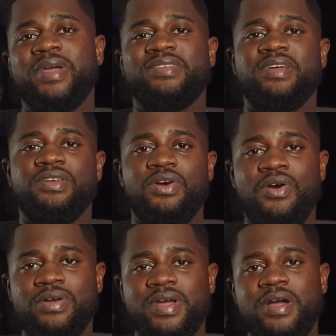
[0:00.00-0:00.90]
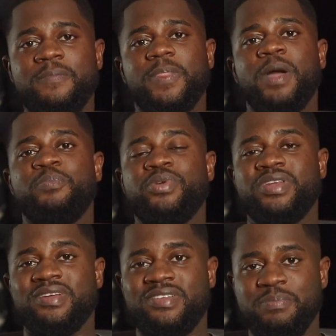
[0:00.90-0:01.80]
maintain order and
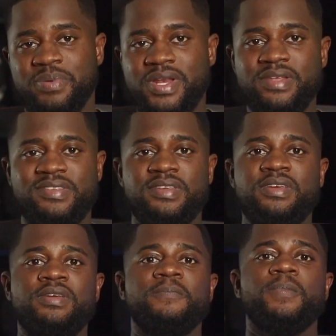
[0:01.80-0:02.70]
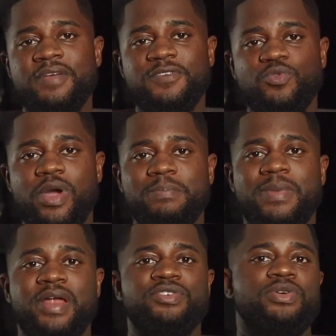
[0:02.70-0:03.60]
predictability even when
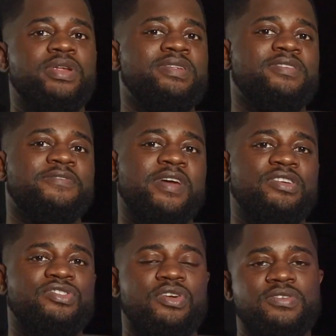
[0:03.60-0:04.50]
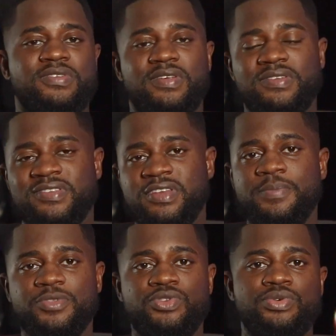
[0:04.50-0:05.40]
manual interventions
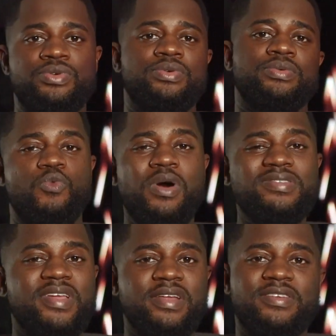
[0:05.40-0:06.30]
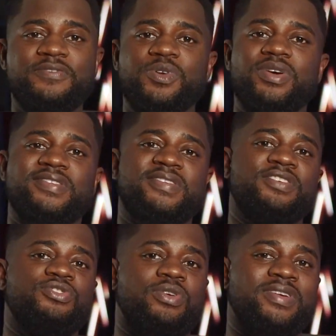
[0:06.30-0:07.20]
slip through. Once the interviewer
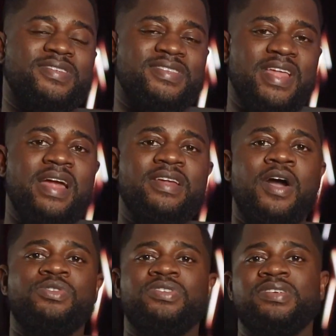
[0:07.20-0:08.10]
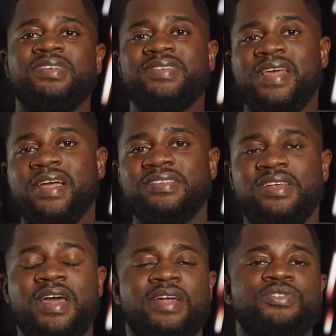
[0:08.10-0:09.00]
sees you understand how to detect
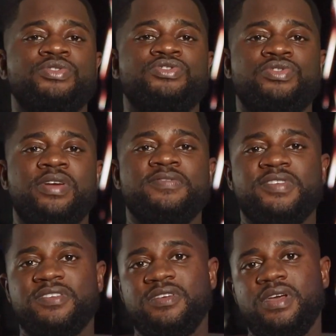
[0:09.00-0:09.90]
and handle drift,